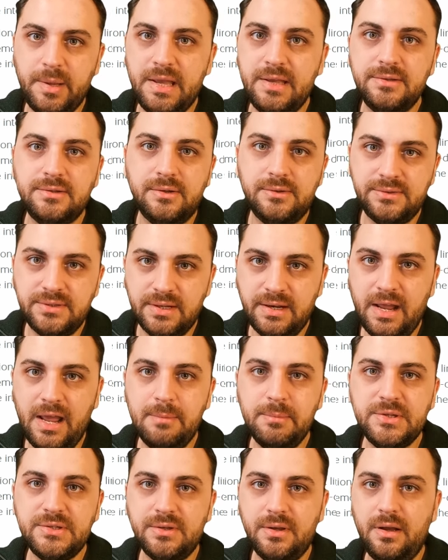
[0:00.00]
Bezos at
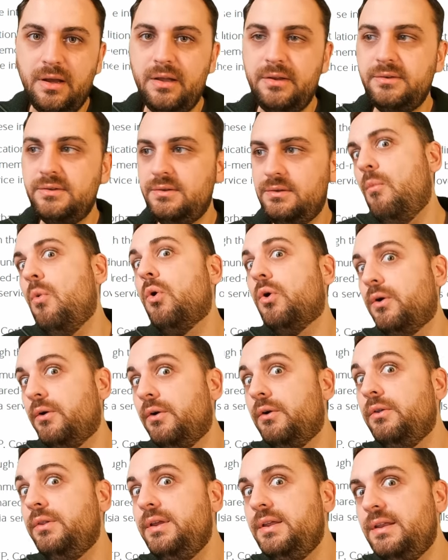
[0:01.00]
Amazon, more
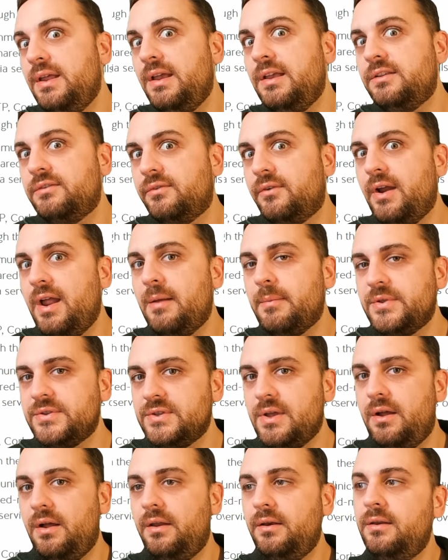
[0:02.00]
early days for
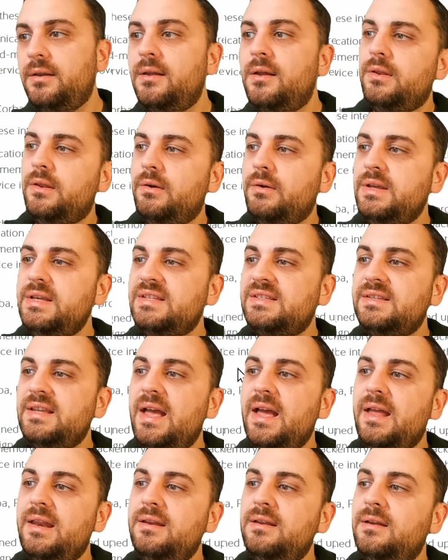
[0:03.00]
Amazon, he
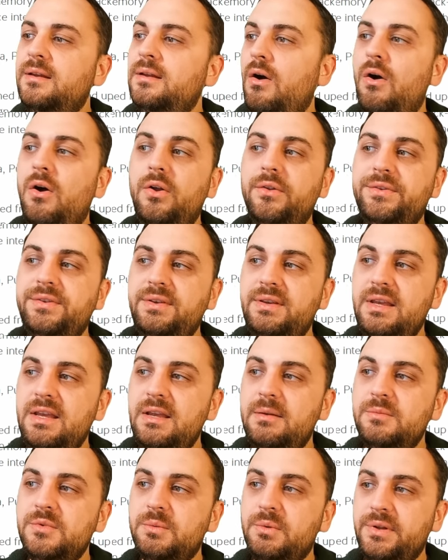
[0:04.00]
said, all
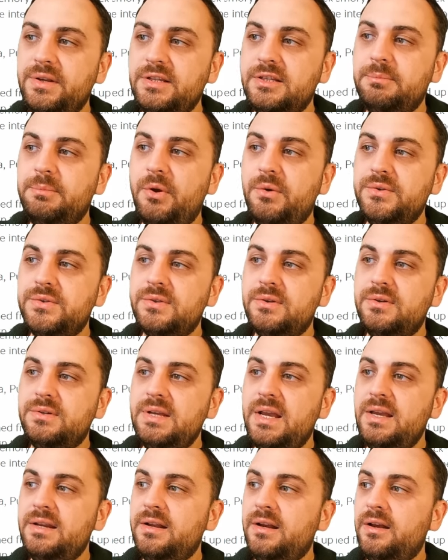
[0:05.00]
teams will expose their
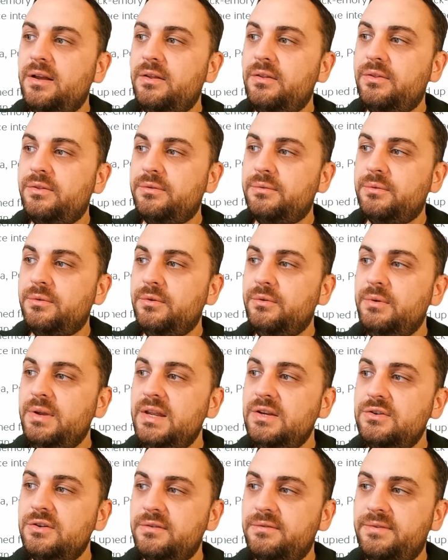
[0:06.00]
data through
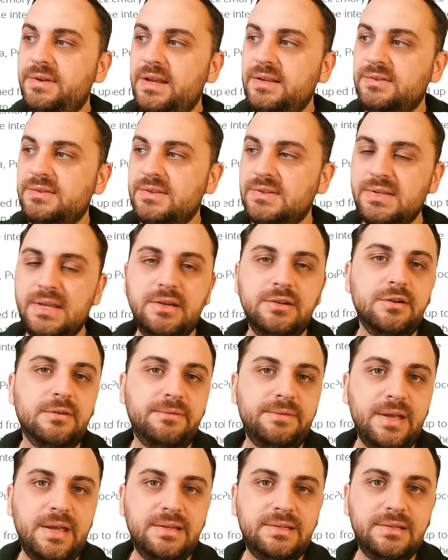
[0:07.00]
interfaces.
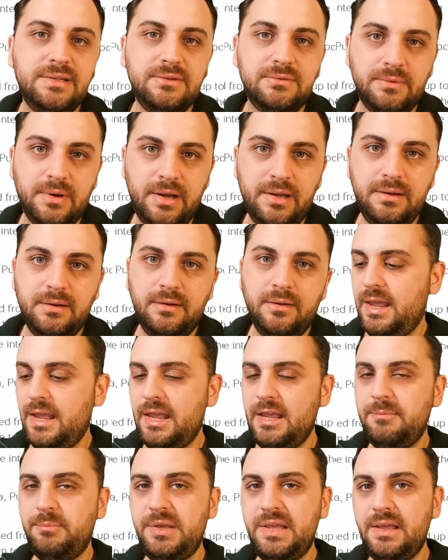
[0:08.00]
Interfaces, right?
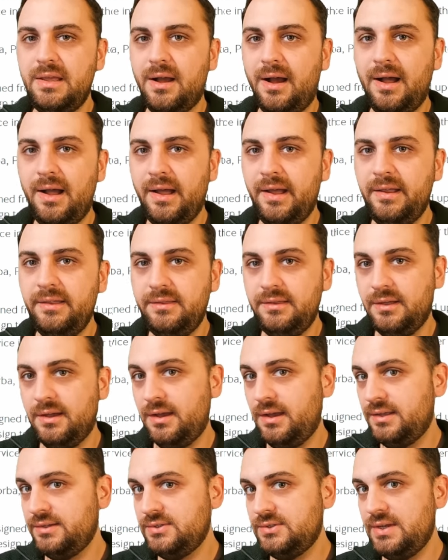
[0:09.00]
API, the
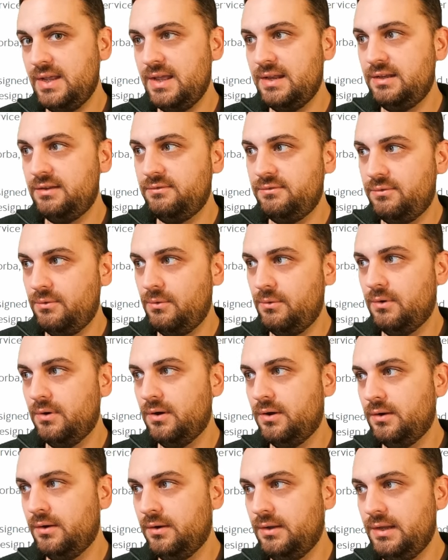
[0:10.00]
I standing
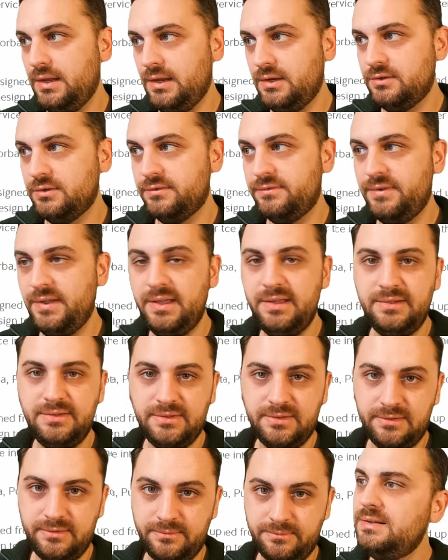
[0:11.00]
for
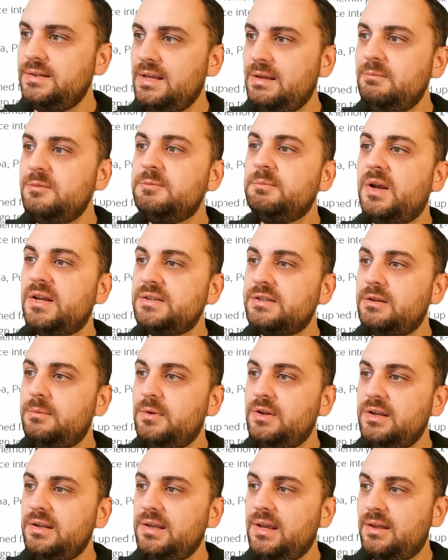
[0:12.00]
interface. Teams must
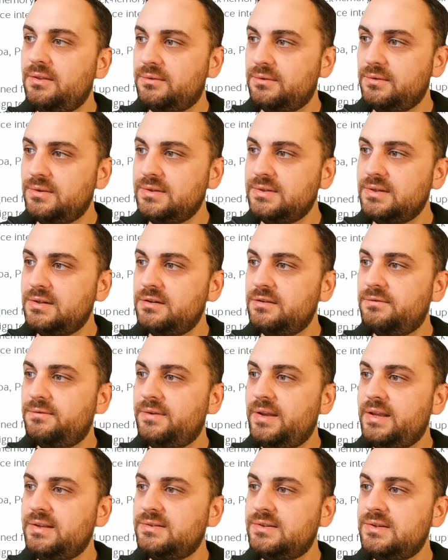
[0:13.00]
communicate through these
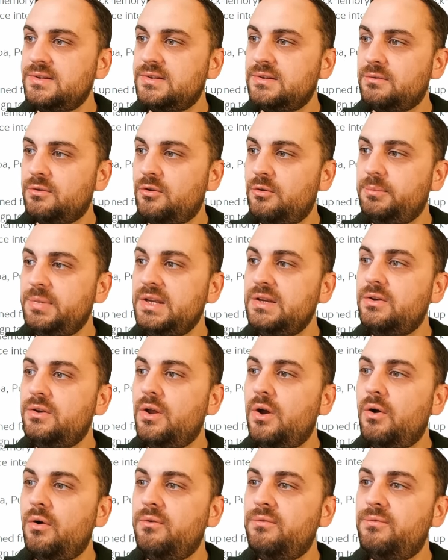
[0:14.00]
interfaces. There will be
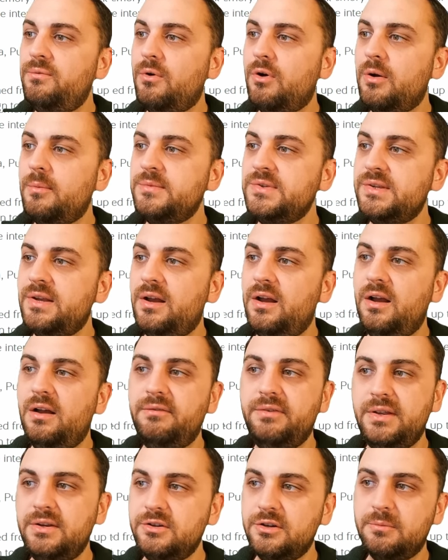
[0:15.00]
no forms of
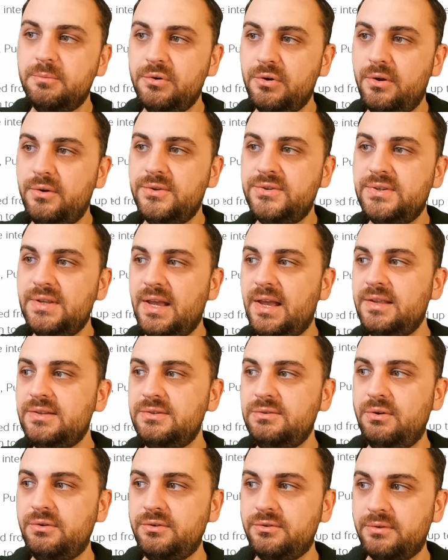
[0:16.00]
interprocess,
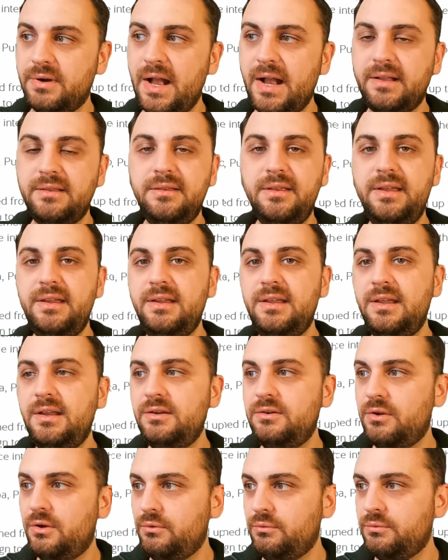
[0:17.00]
no direct linking,
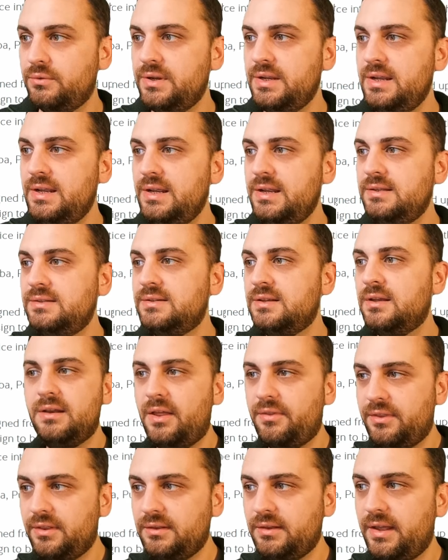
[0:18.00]
no reads,
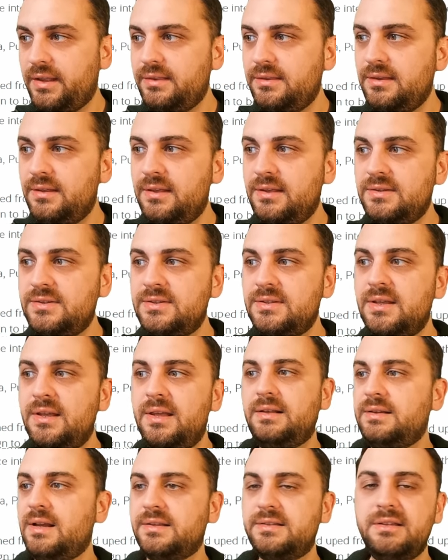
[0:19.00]
nothing like this.
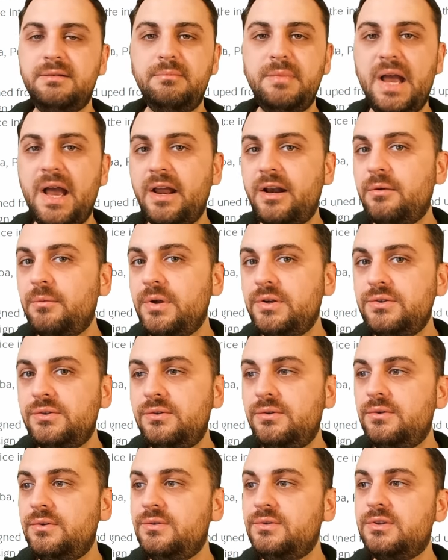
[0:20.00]
It doesn't matter what you
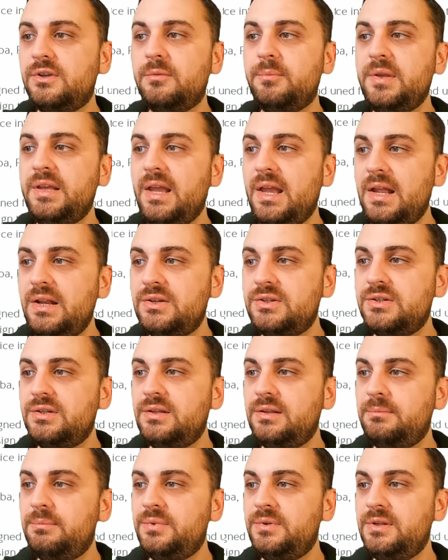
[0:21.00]
use. It could be
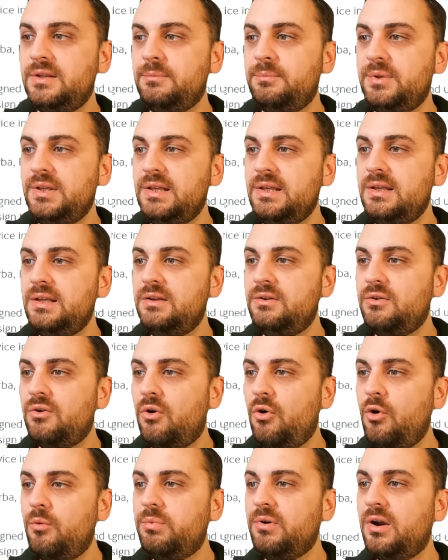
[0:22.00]
HTTP,
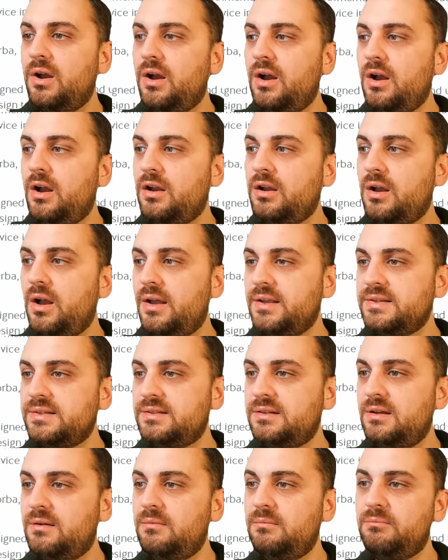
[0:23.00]
Cobra,
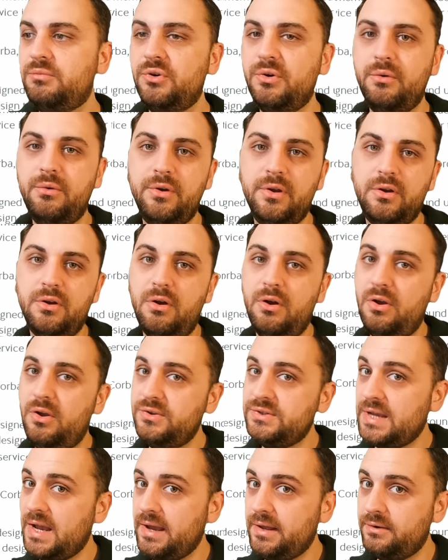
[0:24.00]
custom
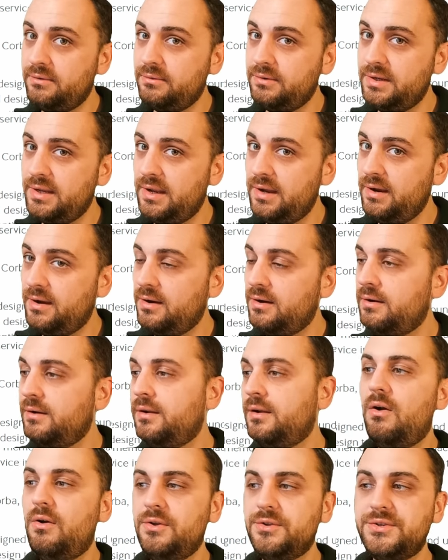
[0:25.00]
protocols. I don't care.
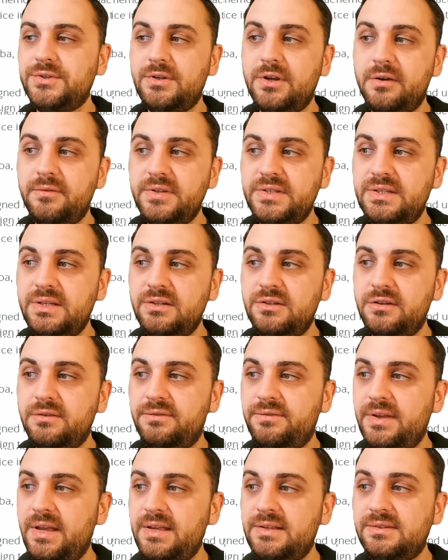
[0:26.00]
All service
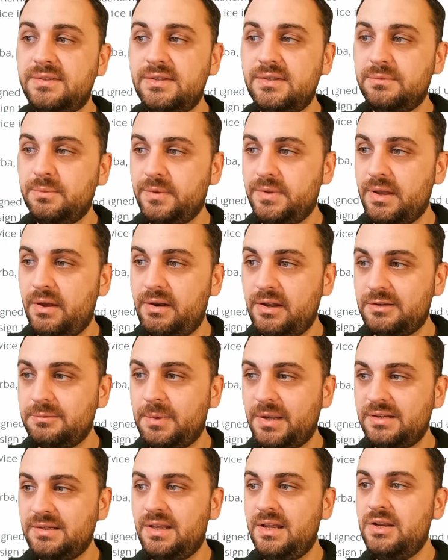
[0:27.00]
interfaces without
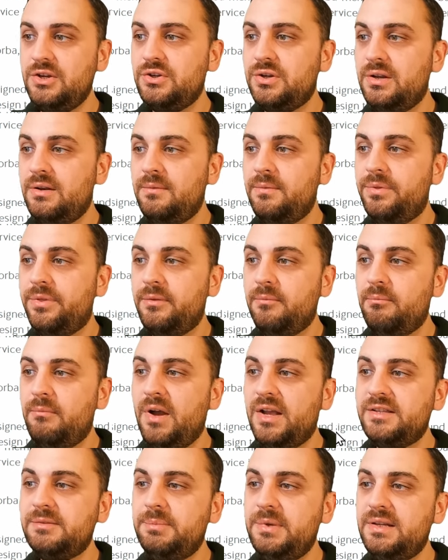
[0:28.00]
expectation
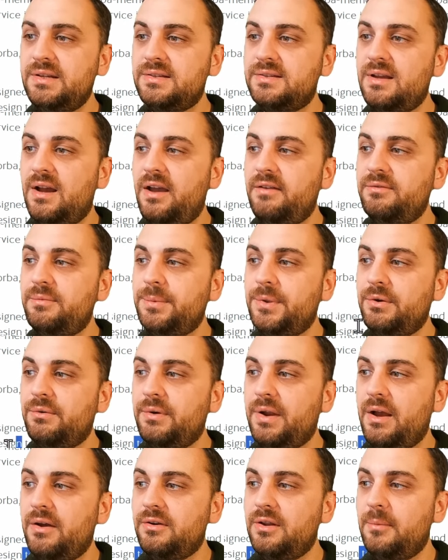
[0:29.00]
must be designed from the
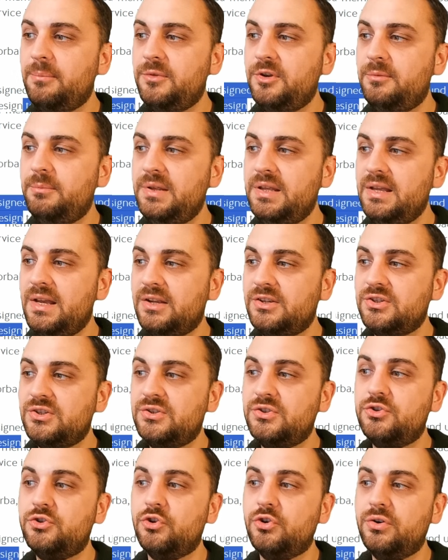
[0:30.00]
ground up to be
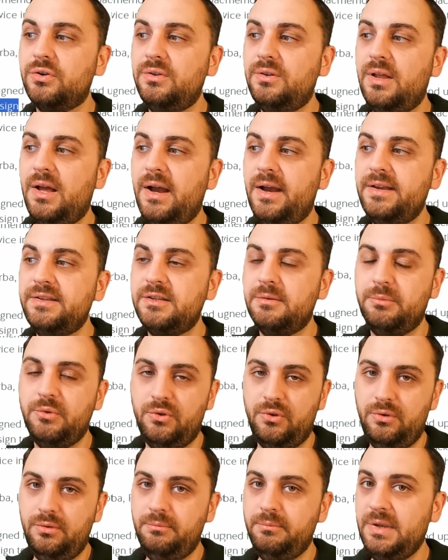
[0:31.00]

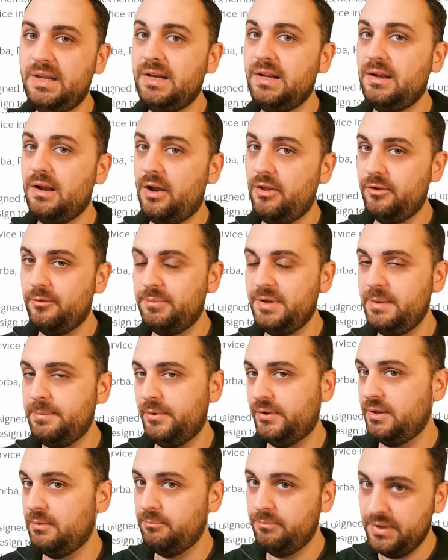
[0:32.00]
externalizable, meaning other people
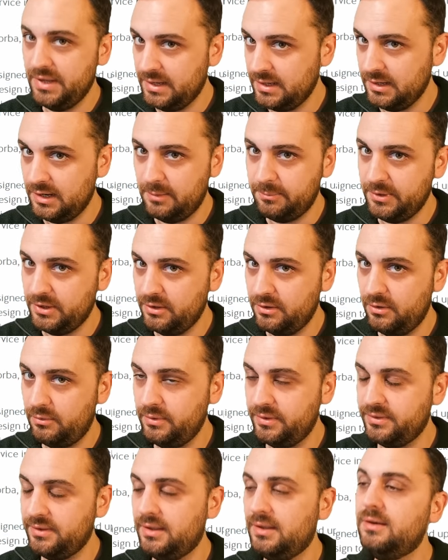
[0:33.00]
can pick it up and go
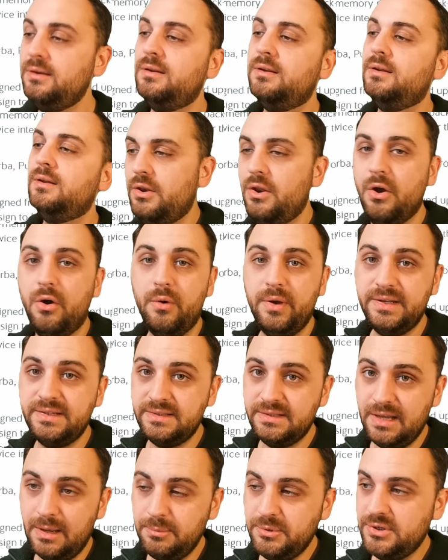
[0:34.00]
with it. No
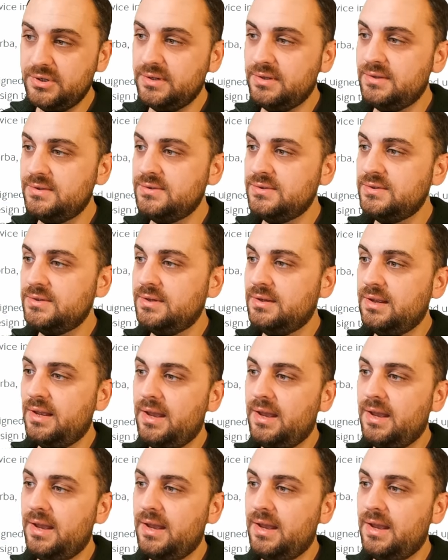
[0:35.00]
exceptions.